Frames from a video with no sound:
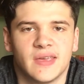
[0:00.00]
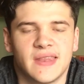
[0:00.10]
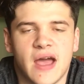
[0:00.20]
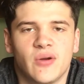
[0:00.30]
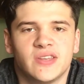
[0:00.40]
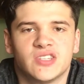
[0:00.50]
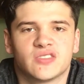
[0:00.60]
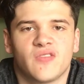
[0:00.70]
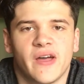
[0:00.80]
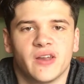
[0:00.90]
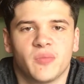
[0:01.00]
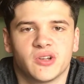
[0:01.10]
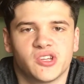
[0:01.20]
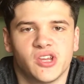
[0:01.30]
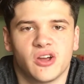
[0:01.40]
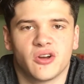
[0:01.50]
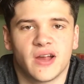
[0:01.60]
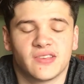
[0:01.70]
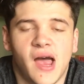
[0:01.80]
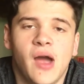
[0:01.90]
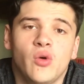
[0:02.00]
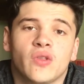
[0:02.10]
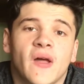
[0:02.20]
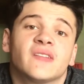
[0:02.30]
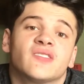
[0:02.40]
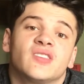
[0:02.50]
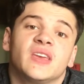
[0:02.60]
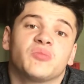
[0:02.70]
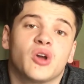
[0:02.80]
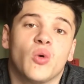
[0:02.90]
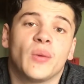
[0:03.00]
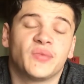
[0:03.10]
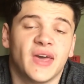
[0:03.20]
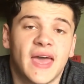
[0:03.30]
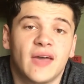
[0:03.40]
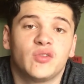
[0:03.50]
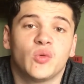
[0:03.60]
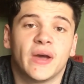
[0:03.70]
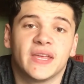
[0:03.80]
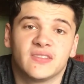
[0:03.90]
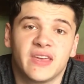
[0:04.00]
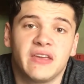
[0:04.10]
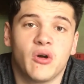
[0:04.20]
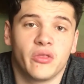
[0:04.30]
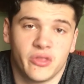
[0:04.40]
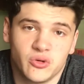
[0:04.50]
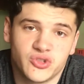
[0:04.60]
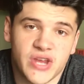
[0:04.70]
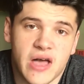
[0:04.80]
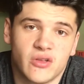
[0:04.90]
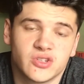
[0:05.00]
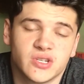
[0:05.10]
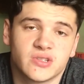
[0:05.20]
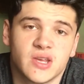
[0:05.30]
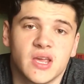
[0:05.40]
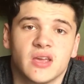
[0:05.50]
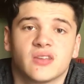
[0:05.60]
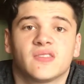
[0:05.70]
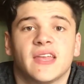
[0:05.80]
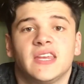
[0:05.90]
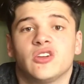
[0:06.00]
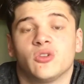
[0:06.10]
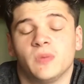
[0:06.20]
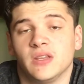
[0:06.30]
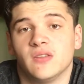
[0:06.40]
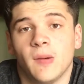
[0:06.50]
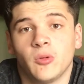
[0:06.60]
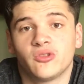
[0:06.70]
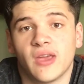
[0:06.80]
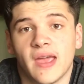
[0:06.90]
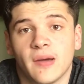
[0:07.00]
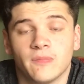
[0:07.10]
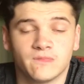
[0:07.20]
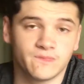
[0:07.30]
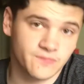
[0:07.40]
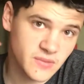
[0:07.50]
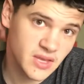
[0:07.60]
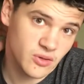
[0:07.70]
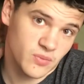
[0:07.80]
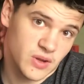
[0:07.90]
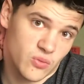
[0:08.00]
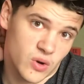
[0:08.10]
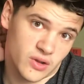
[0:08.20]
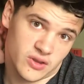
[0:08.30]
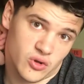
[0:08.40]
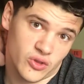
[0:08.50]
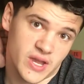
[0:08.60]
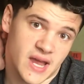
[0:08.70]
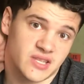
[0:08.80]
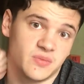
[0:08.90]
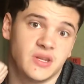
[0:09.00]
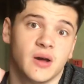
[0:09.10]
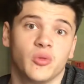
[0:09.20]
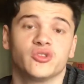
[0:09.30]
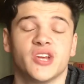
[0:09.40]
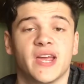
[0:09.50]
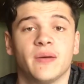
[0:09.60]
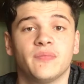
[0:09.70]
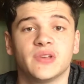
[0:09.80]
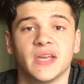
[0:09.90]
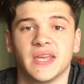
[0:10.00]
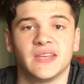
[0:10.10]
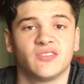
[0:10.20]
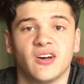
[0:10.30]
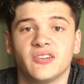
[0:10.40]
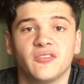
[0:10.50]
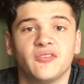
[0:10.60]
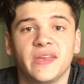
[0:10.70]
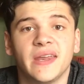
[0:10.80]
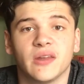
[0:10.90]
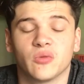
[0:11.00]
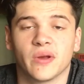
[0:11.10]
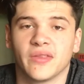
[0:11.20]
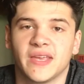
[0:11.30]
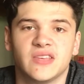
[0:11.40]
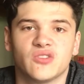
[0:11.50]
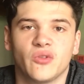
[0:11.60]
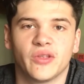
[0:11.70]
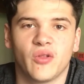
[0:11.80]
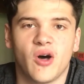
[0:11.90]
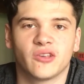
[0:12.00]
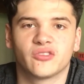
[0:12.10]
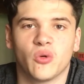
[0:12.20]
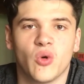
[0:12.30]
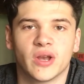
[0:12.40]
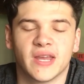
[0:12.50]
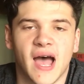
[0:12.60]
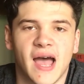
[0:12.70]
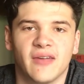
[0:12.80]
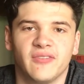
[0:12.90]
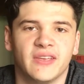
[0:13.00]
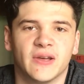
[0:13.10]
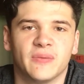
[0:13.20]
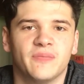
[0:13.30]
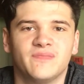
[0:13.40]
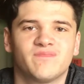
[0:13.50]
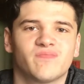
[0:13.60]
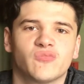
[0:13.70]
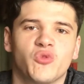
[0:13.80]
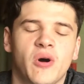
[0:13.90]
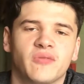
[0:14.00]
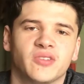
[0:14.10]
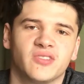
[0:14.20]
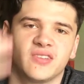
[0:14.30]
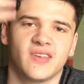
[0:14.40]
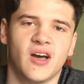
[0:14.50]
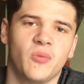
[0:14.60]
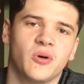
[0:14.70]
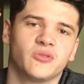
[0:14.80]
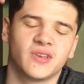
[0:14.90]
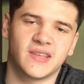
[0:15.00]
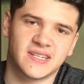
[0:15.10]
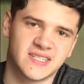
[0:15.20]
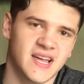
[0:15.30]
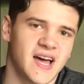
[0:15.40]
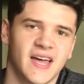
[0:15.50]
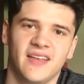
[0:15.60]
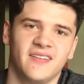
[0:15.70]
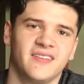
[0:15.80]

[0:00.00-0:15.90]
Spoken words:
Now he's just fighting a bunch of younger guys. I would like to see him go up to heavyweight and take on those challenges, because then he could be double champ. He could be one of the only guys to be double champ. He's undefeated, really. He's only lost to one guy via 12-6 elbows. Like, that's not...